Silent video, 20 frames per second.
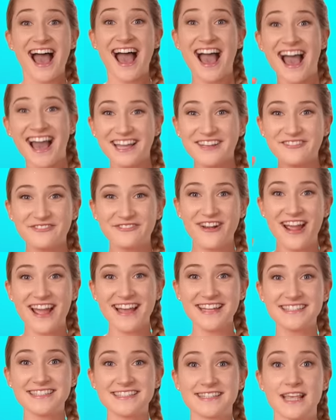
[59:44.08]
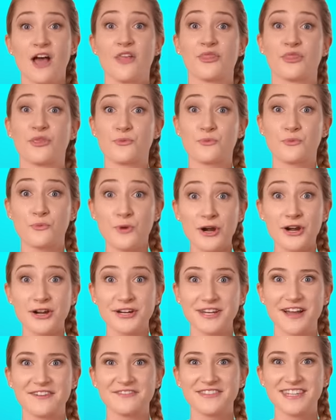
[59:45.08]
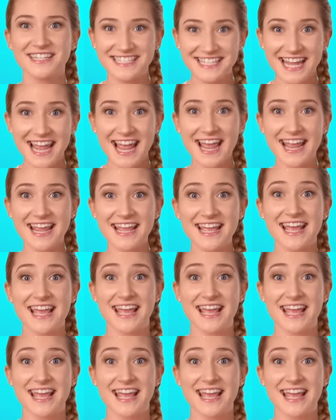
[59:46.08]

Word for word: Hi friends! The word of the day